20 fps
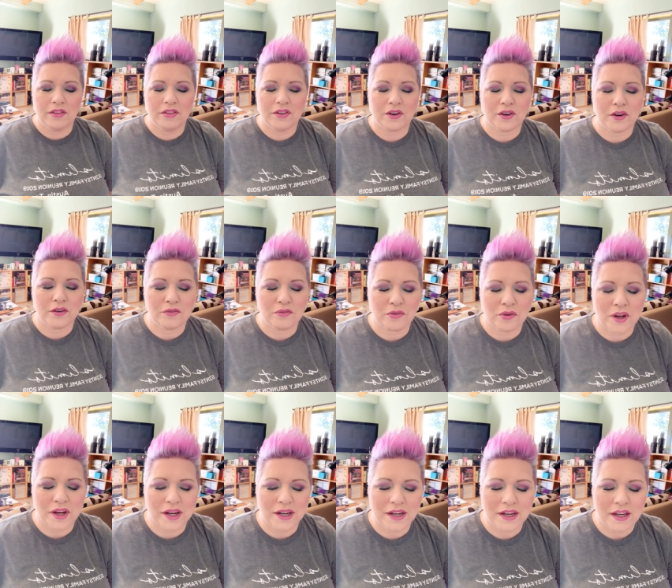they're
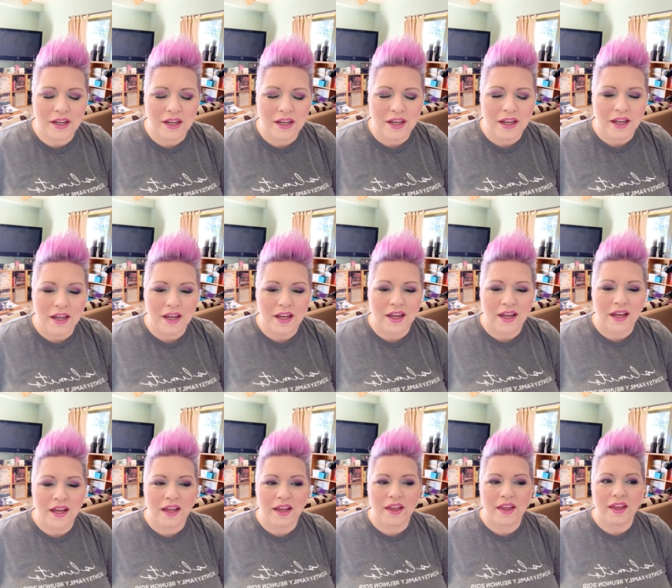afraid
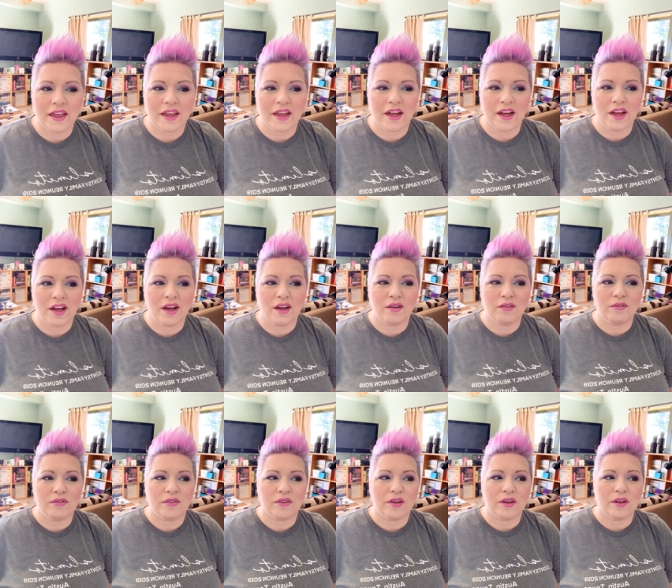
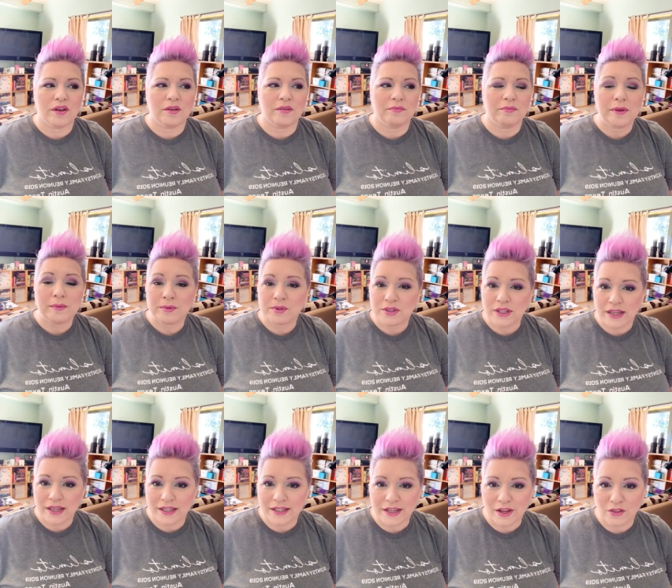of people
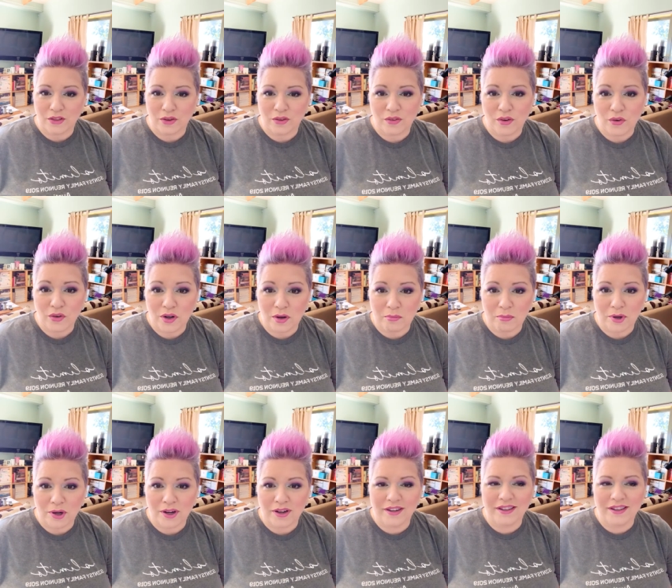taking down their phone number